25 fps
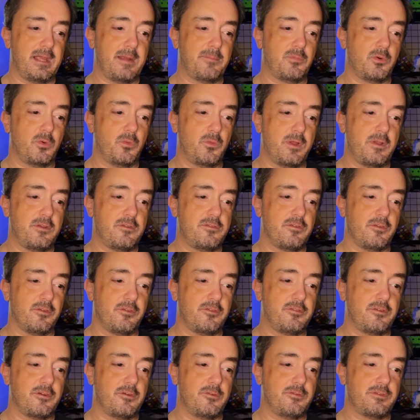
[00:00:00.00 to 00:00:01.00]
April Winchell
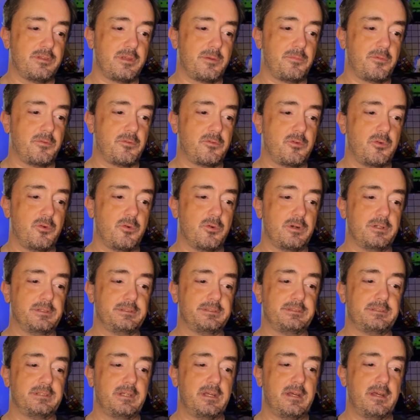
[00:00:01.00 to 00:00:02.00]
shows up, of
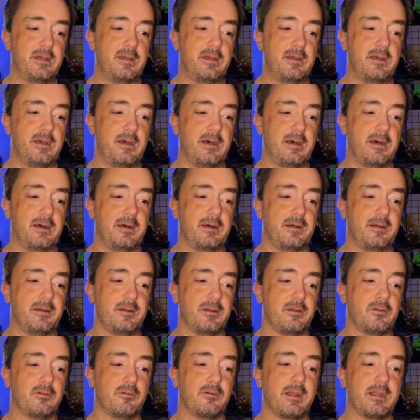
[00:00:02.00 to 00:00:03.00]
course.
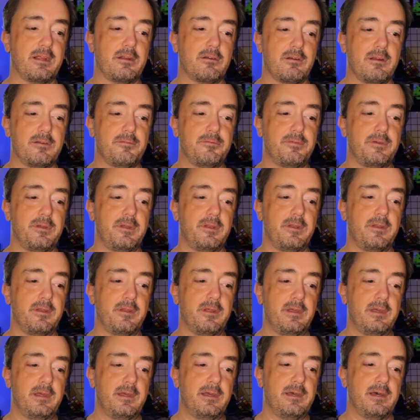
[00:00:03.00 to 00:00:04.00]
Greg
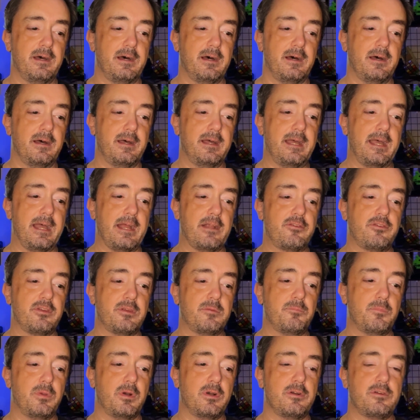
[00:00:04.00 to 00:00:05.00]
Griffin. Ashley
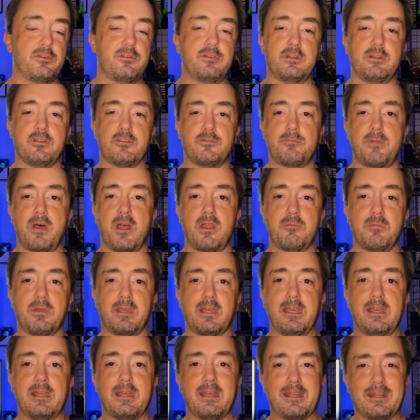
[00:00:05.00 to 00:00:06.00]
Birch is Molly
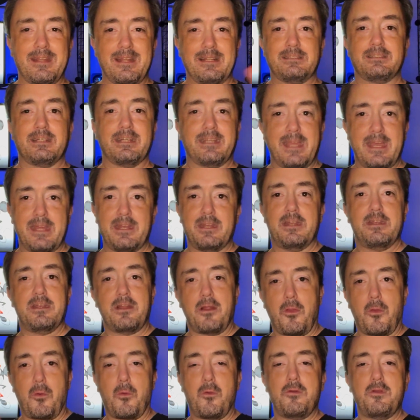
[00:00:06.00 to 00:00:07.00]
McGee. That's, again,
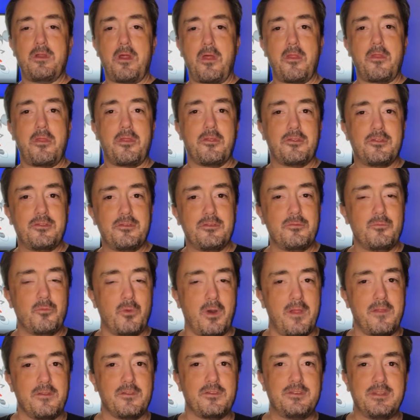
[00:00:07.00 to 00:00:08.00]
one
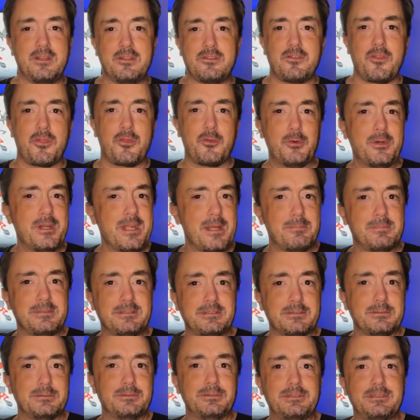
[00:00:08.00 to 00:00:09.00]
of the season 3
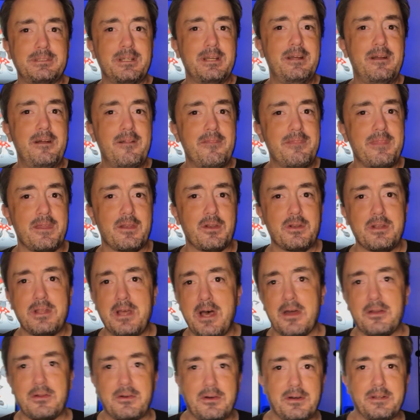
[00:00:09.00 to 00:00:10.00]
episodes that are
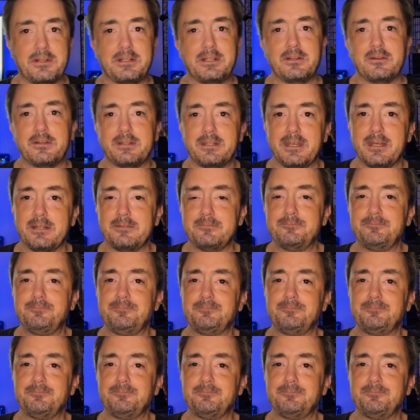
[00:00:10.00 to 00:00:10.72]
not on here yet.